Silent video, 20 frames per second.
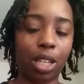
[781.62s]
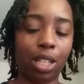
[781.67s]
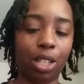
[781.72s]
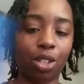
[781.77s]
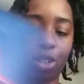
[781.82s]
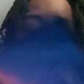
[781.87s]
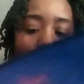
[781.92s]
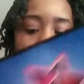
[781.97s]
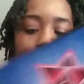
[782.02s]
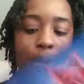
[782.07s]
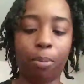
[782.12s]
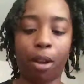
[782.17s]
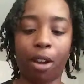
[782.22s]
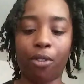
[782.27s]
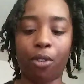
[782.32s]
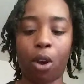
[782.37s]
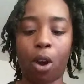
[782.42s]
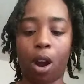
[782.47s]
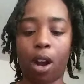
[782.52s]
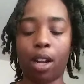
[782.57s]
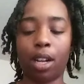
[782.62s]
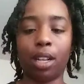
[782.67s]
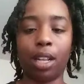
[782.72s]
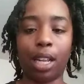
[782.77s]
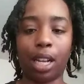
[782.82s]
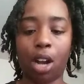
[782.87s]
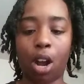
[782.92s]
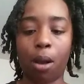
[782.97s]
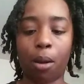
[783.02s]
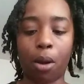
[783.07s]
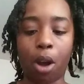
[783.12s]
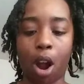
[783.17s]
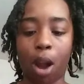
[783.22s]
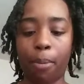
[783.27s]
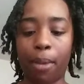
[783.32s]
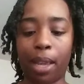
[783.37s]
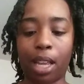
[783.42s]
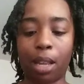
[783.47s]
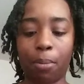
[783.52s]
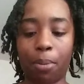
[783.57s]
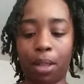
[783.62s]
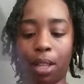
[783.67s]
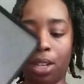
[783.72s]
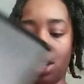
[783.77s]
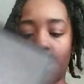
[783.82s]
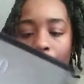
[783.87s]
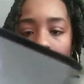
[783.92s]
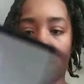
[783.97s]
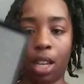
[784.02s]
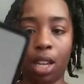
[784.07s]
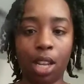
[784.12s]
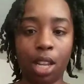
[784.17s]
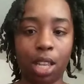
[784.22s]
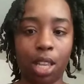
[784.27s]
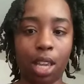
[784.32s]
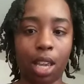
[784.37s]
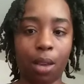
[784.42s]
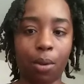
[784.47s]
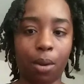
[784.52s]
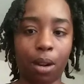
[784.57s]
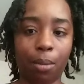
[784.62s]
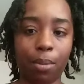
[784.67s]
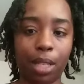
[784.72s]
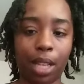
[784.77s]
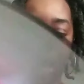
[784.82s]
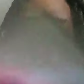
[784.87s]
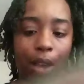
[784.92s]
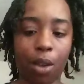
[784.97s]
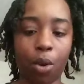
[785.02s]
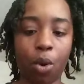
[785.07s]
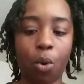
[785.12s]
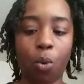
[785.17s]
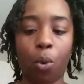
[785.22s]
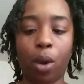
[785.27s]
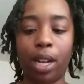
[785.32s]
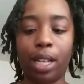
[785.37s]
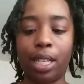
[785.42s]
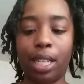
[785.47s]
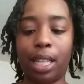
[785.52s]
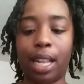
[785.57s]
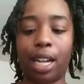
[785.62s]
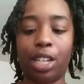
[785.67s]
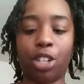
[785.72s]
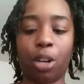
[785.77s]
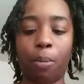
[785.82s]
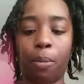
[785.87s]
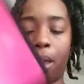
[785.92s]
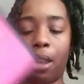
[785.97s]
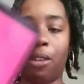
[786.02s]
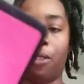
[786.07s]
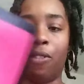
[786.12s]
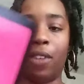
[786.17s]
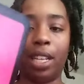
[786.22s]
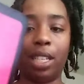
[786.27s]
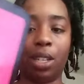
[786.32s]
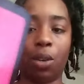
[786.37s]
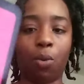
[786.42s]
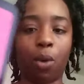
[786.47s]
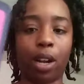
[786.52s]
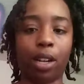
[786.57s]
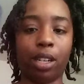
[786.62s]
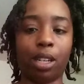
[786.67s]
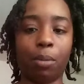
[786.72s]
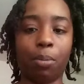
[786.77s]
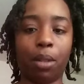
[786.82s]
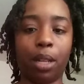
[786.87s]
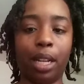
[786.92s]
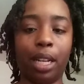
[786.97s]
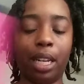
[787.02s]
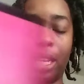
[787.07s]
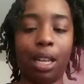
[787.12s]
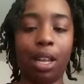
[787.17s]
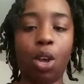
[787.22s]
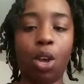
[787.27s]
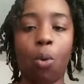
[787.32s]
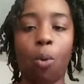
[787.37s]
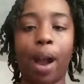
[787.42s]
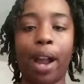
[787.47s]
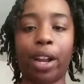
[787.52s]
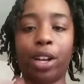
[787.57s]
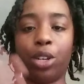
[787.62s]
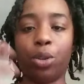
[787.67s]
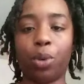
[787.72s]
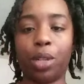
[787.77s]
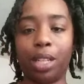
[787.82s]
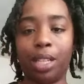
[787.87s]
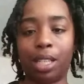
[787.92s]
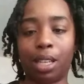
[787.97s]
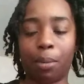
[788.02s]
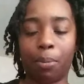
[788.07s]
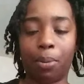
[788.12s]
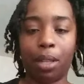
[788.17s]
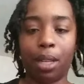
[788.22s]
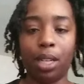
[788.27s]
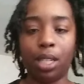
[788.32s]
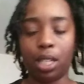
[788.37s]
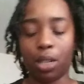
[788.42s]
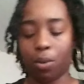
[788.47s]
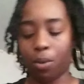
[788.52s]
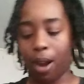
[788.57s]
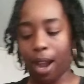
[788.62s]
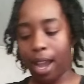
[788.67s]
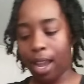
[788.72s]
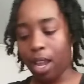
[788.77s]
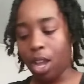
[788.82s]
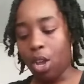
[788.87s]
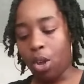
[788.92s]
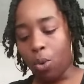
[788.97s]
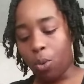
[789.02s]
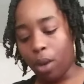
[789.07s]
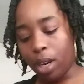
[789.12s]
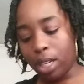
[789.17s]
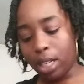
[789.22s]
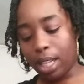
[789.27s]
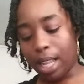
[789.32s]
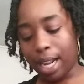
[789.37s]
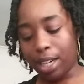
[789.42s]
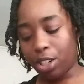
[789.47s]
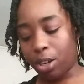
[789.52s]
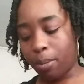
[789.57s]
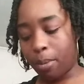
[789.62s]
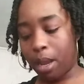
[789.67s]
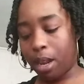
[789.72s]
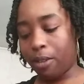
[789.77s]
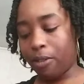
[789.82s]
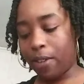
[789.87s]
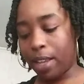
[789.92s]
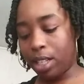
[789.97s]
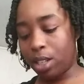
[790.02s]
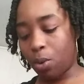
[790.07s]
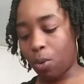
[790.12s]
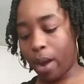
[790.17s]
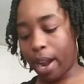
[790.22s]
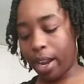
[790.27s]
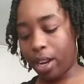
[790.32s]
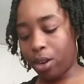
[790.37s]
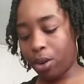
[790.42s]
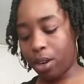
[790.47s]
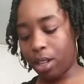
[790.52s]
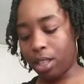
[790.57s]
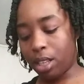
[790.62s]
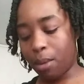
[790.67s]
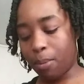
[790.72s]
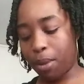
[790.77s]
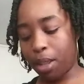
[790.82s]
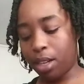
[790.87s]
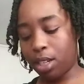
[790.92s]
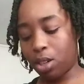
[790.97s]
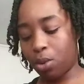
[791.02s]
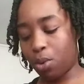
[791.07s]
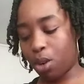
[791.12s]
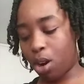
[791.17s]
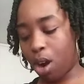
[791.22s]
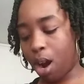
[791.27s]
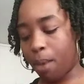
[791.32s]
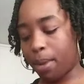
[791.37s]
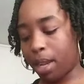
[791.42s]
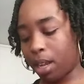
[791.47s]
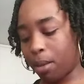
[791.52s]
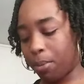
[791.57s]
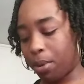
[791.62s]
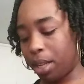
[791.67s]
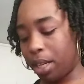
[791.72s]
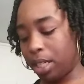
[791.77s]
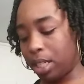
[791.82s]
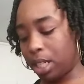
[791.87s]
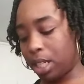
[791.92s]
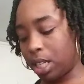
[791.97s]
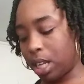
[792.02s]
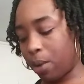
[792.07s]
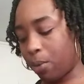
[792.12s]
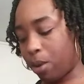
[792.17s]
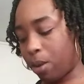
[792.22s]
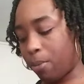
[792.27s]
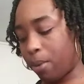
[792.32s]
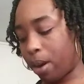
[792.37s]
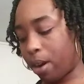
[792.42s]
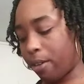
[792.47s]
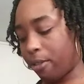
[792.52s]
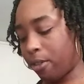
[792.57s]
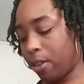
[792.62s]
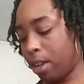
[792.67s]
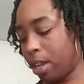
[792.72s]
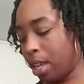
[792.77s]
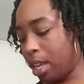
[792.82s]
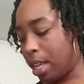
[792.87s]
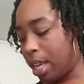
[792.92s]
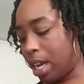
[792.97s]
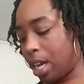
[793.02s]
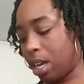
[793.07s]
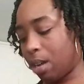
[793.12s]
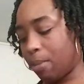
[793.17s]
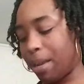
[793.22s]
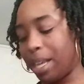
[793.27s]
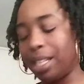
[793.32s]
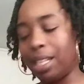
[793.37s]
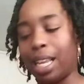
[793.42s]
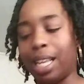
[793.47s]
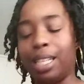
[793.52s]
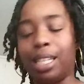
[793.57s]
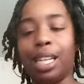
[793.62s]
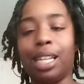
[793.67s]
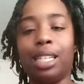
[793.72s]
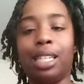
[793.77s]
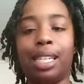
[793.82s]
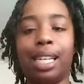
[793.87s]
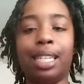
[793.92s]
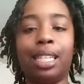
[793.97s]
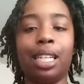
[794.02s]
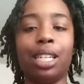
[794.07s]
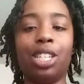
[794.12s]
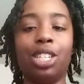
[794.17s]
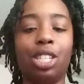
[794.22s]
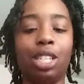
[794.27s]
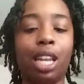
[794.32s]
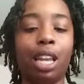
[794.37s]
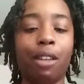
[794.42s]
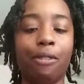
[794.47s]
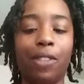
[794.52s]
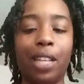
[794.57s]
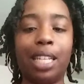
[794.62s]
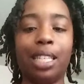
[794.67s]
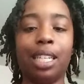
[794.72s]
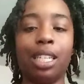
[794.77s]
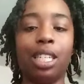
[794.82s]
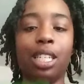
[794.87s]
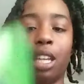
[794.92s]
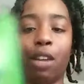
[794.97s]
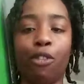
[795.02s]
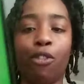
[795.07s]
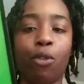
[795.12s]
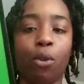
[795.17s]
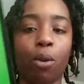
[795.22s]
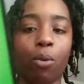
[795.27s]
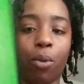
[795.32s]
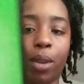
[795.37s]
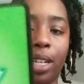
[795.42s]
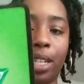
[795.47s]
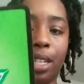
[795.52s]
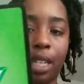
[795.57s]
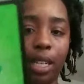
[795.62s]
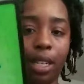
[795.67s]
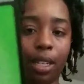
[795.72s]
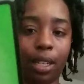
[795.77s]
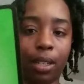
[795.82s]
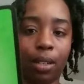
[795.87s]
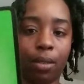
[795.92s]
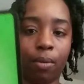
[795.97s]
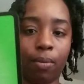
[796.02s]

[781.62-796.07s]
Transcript: This is the rebirth card, karmic completion. You get what I'm saying? What is it that you're manifesting while you're completing, a, while you're doing this completion, right? What is it that you're manifesting while you're doing this completion with karmic completions and rebirth? Um, it's, it's, it's, it's a shift. It's a shift for a reason.